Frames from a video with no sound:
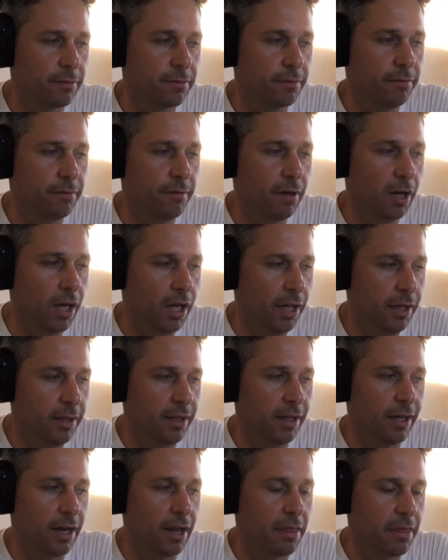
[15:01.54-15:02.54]
fun,
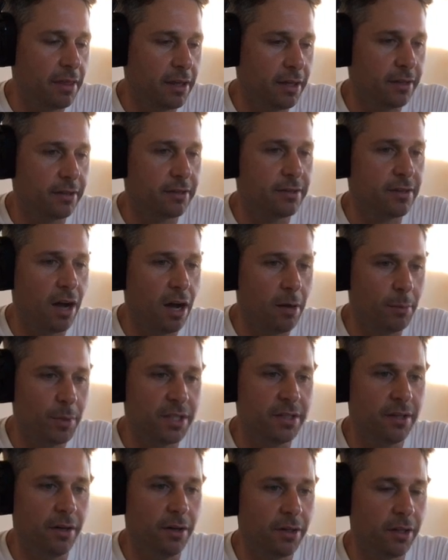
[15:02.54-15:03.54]
and I think Tommy
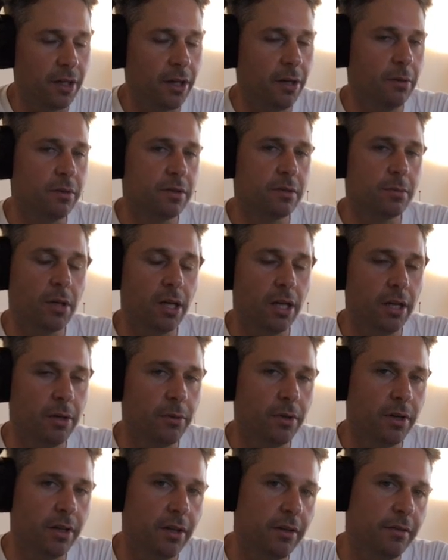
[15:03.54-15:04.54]
Tokyo is probably
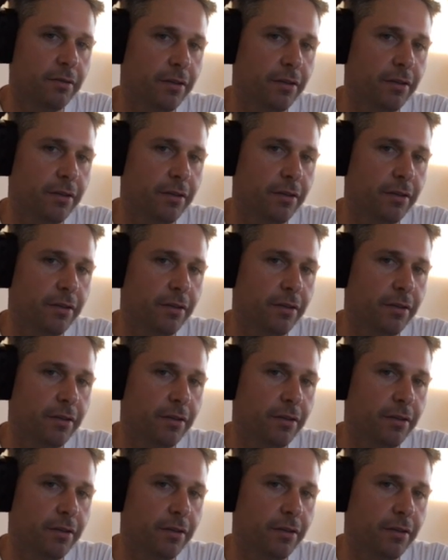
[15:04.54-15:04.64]
one of the